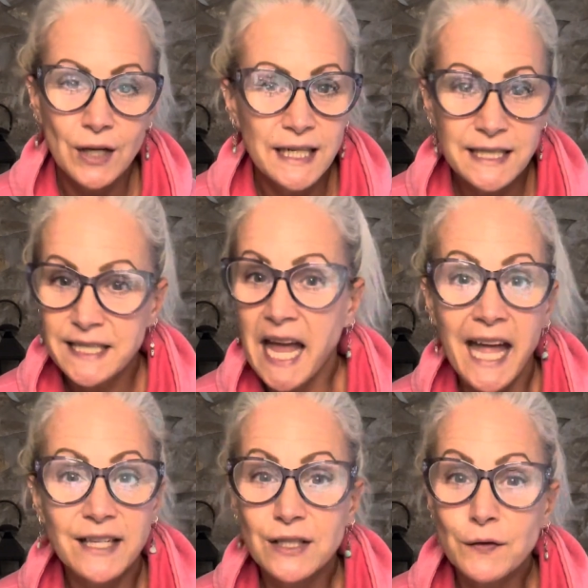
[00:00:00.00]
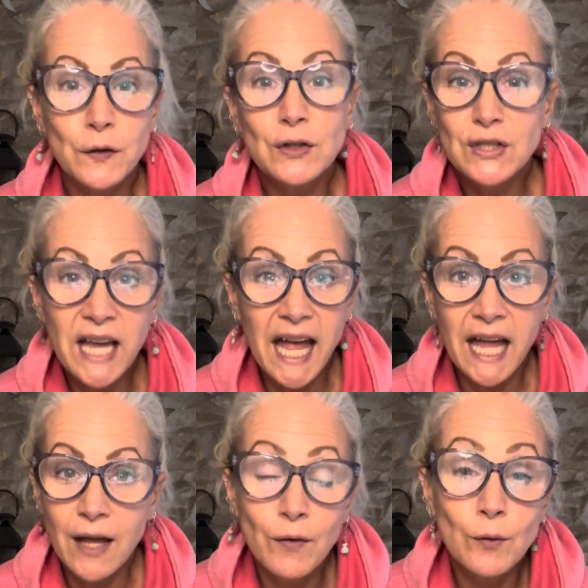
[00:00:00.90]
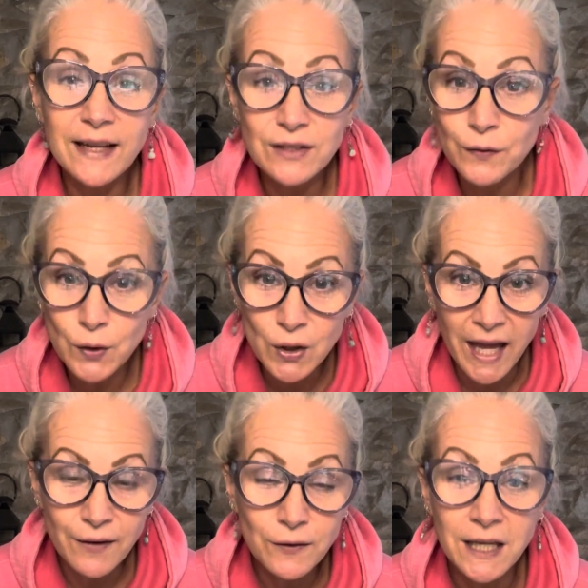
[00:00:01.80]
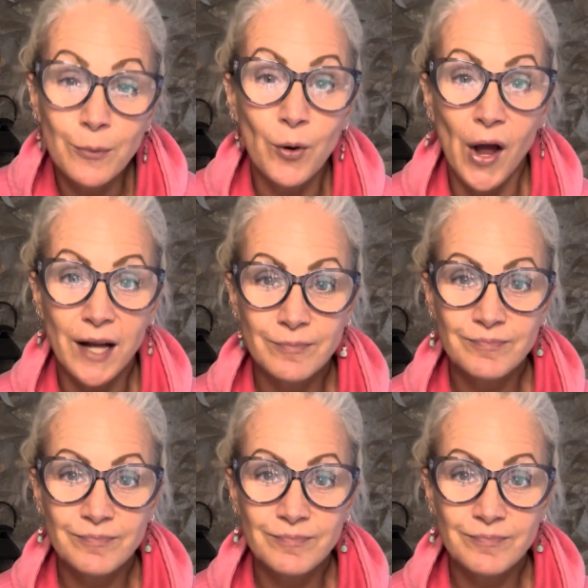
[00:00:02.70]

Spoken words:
Today is the first day of the rest of your life, Libra.